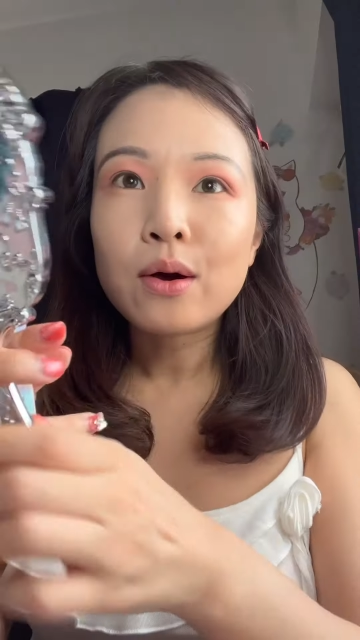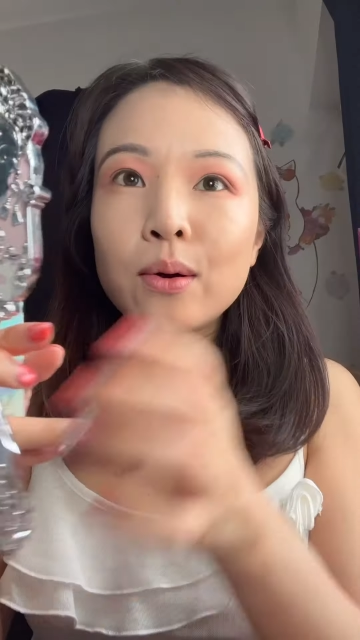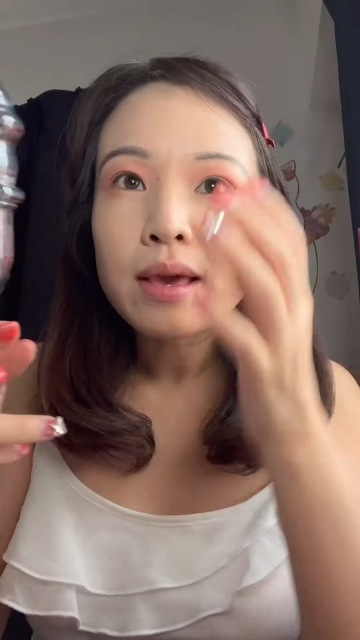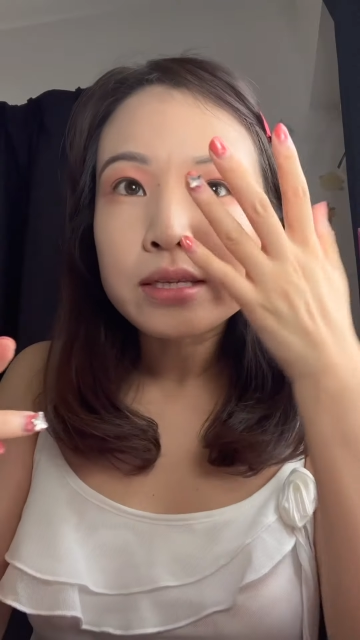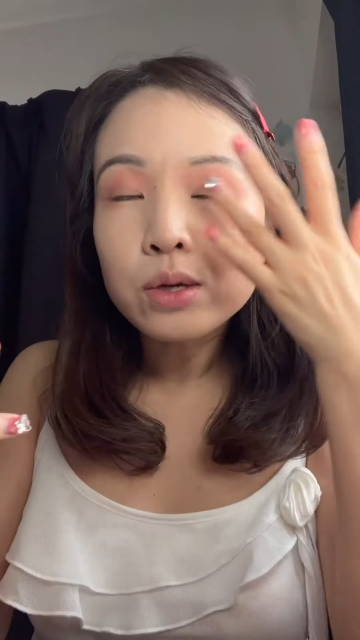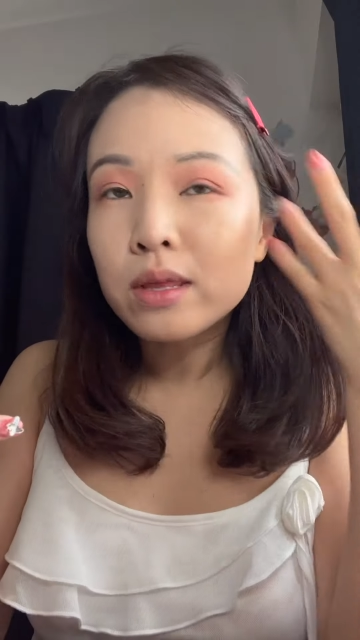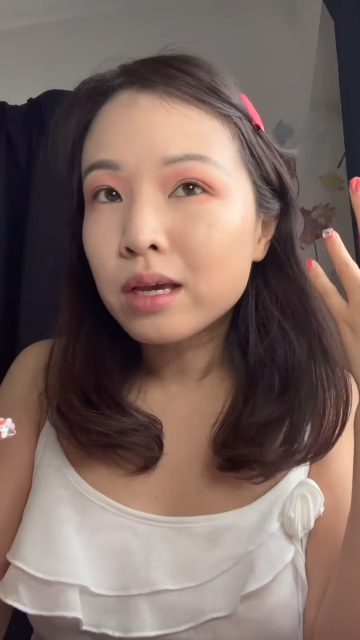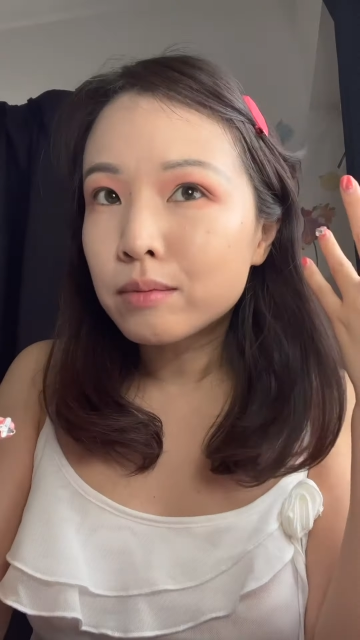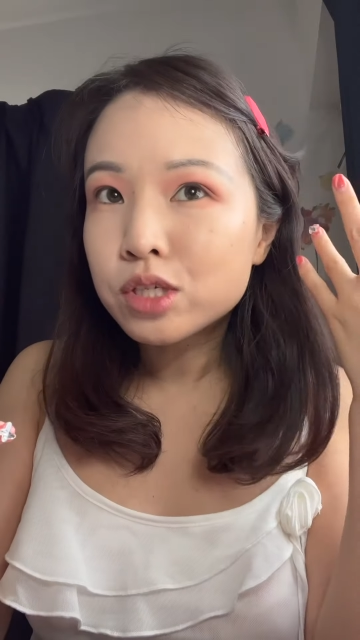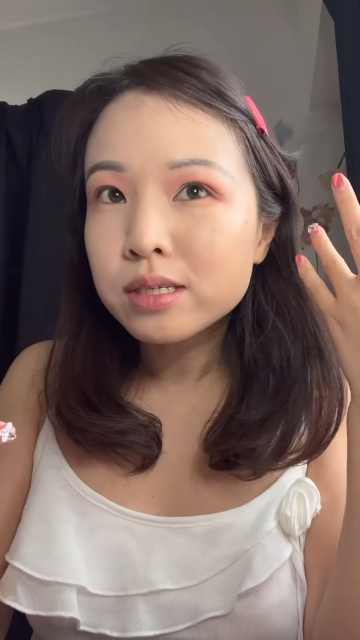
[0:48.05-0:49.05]
Okay, so I
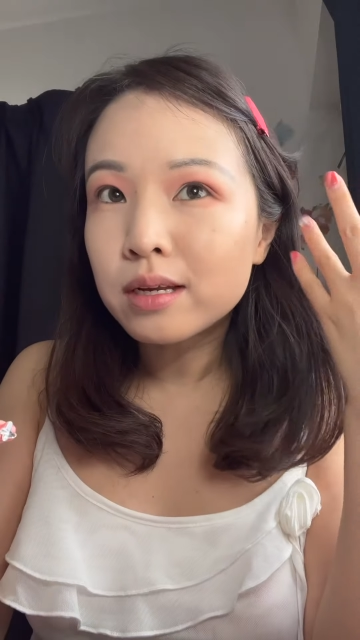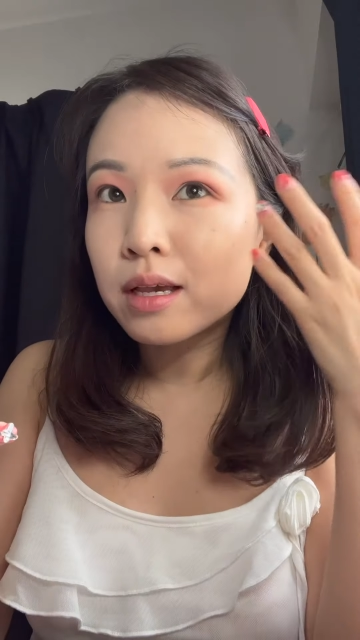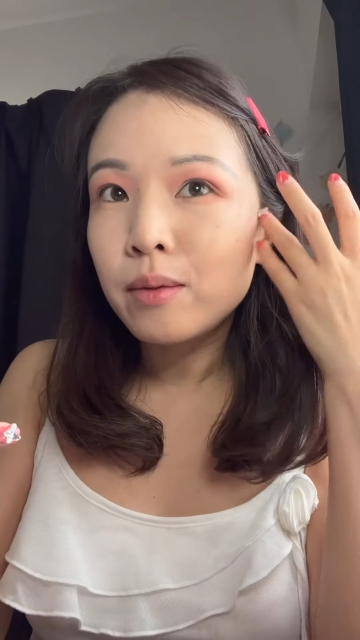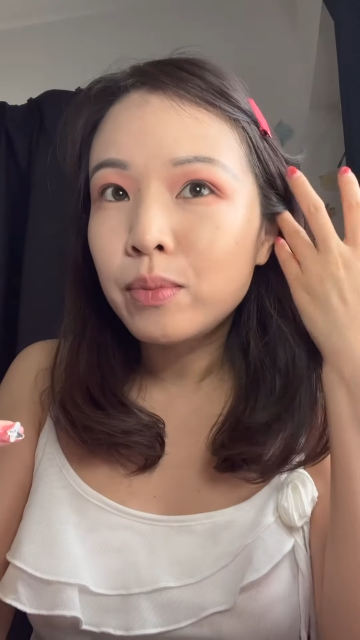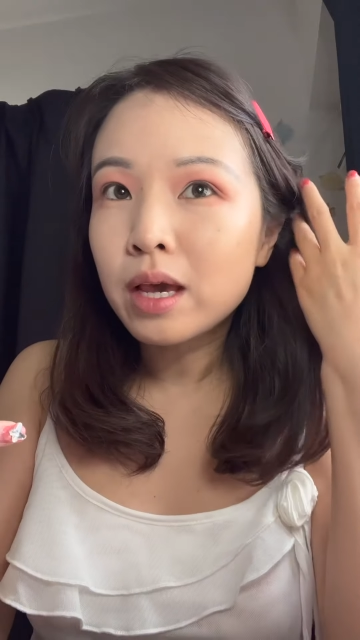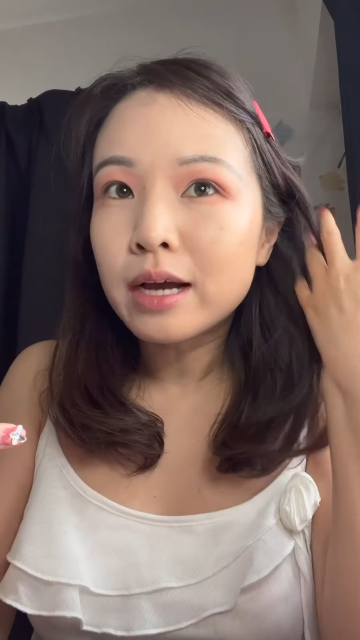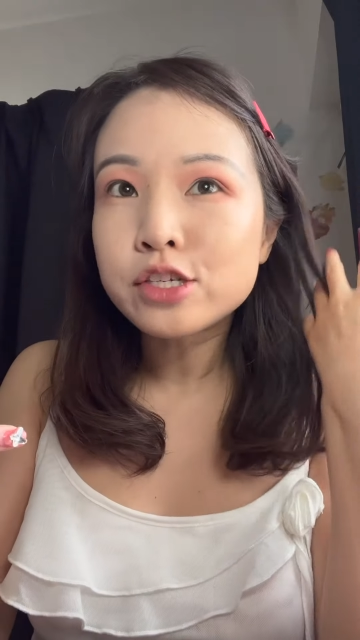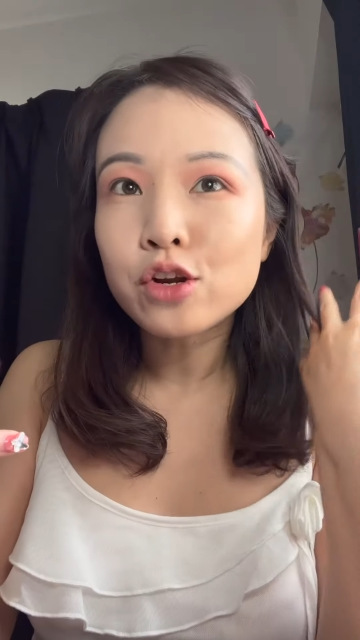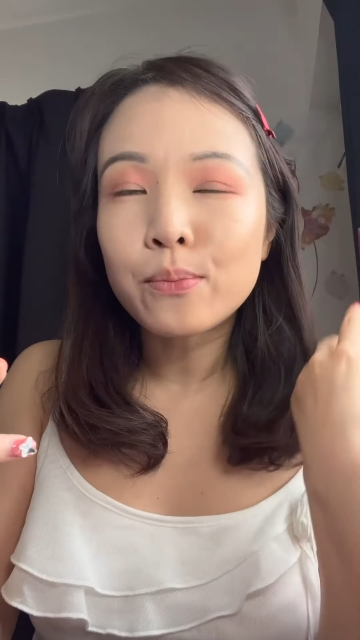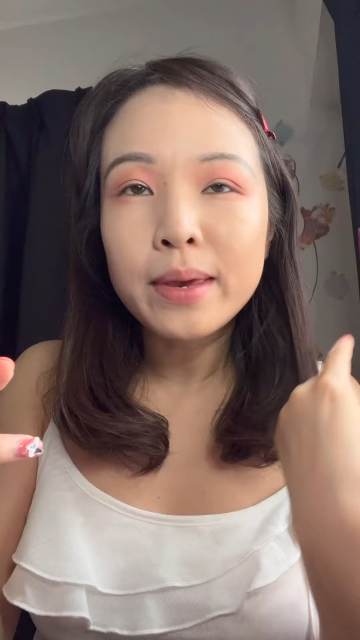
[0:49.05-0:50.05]
think I'm just gonna keep the
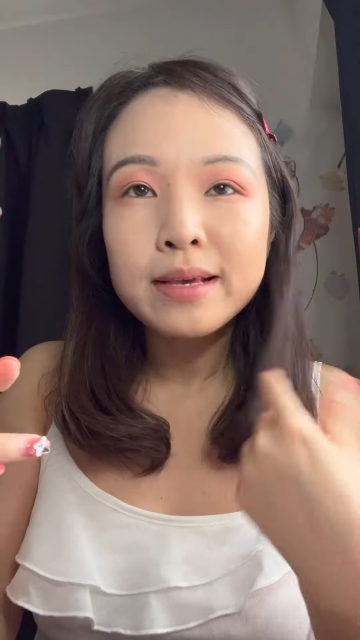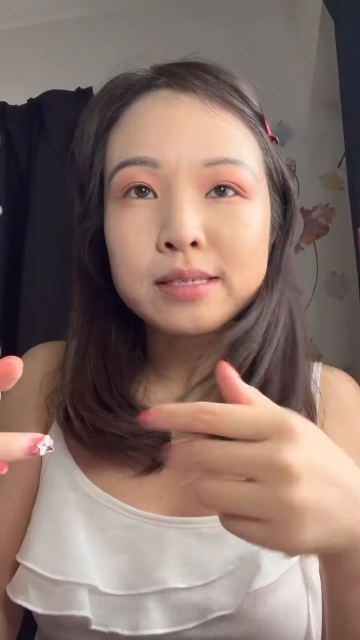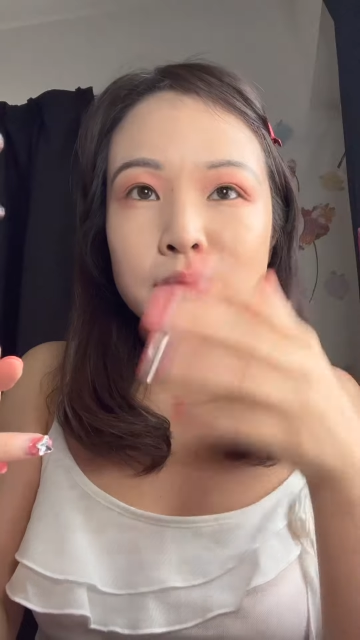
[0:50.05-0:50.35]
eyeshadow base